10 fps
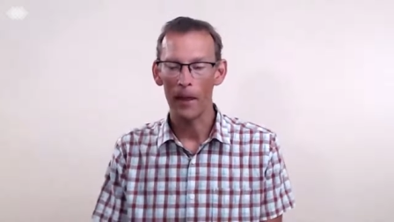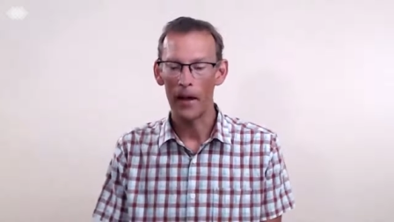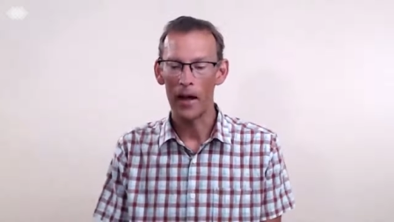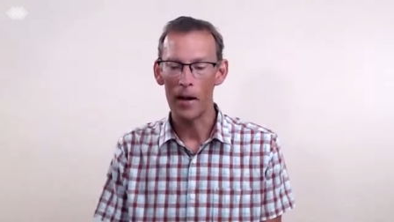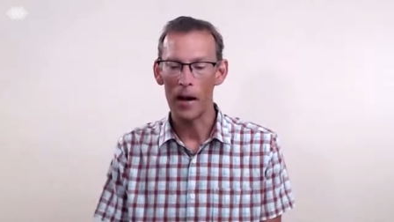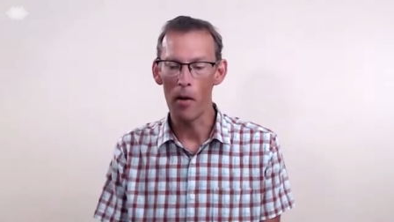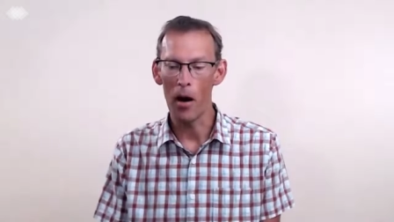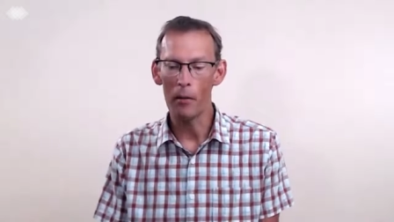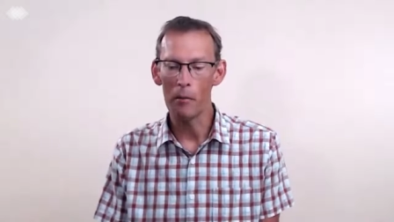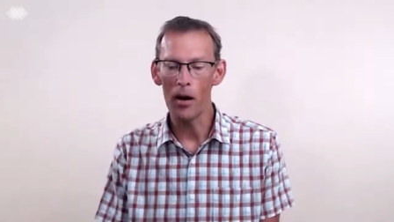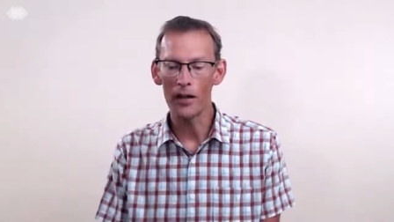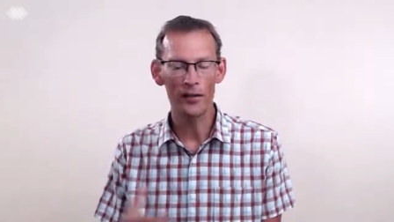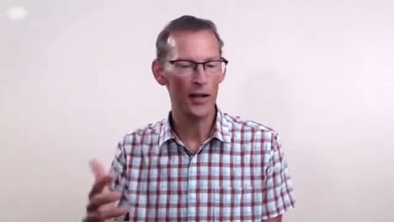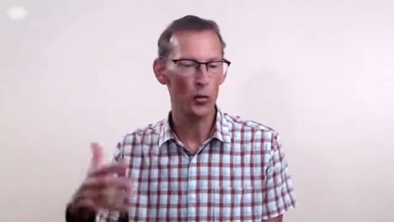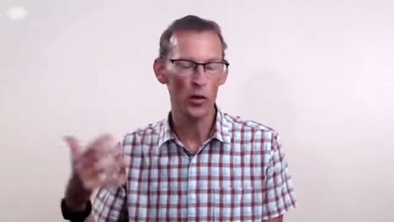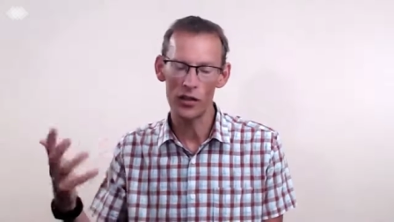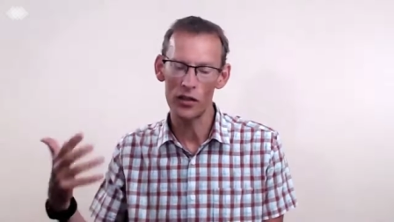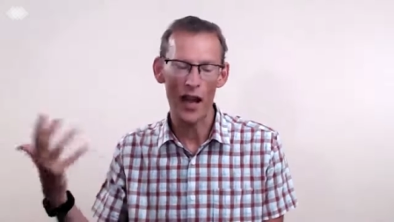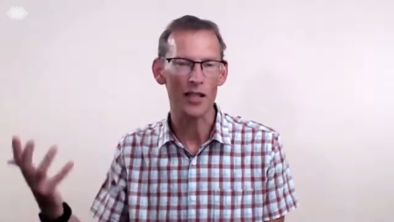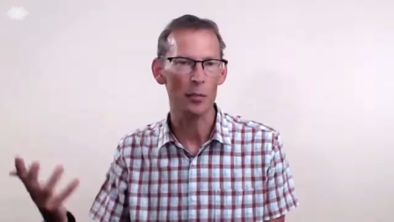Uh, my, my thing was
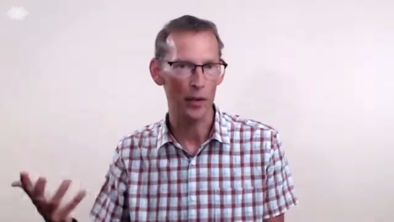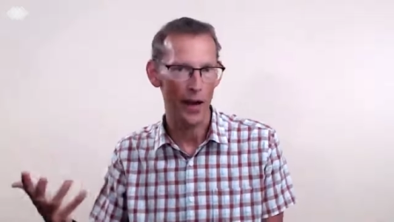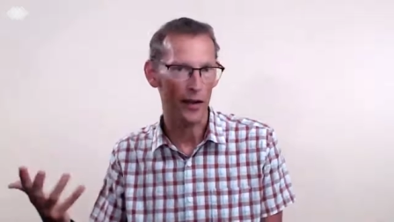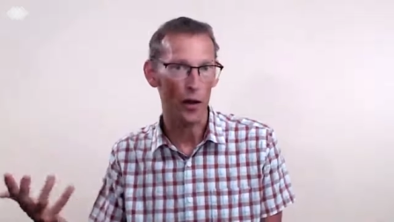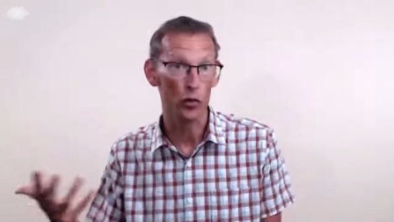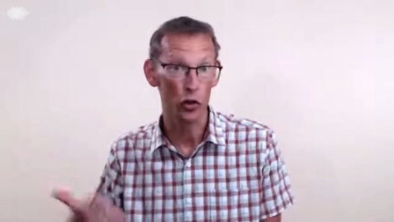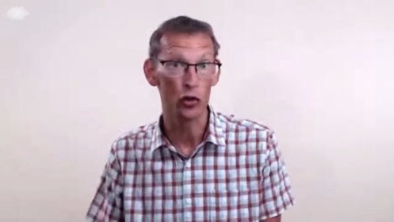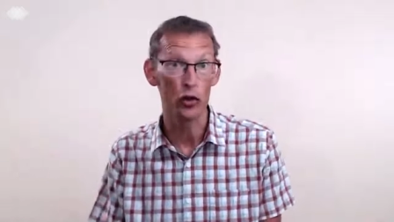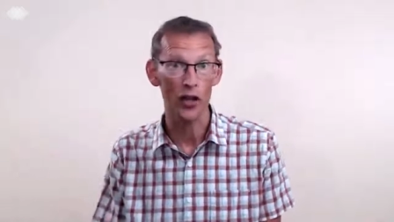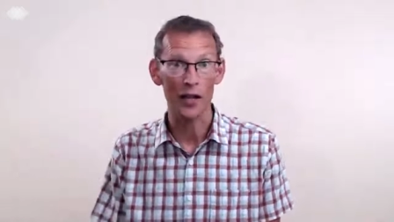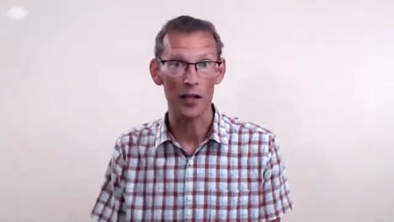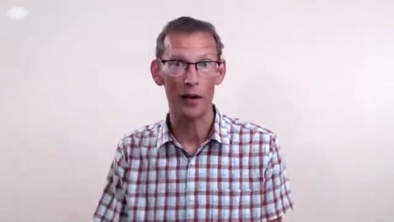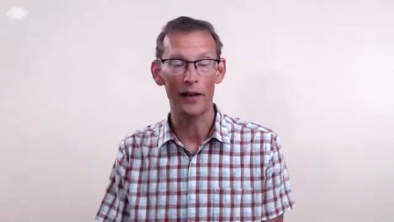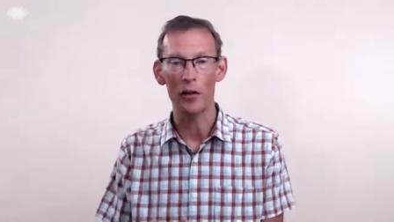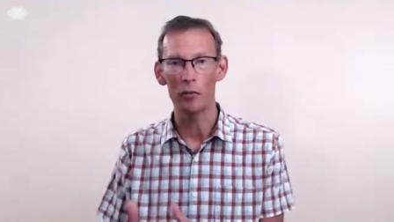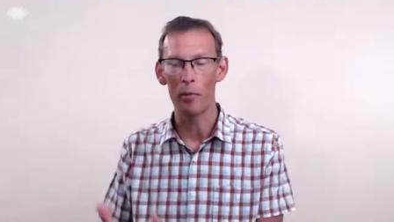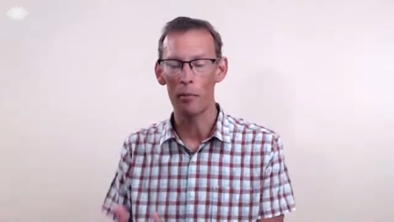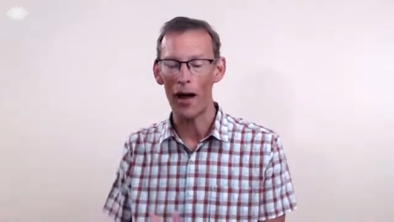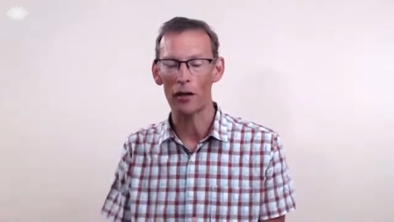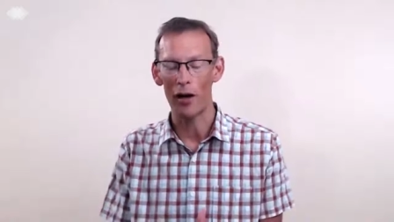tax planning. I was good at tax planning. That was my
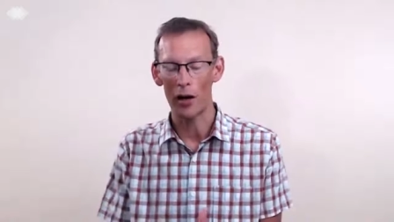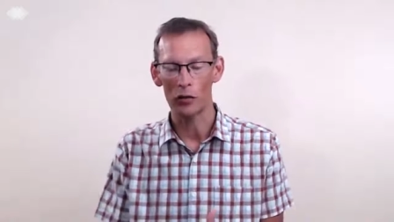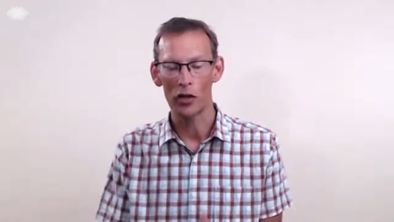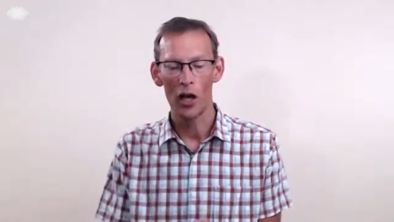background.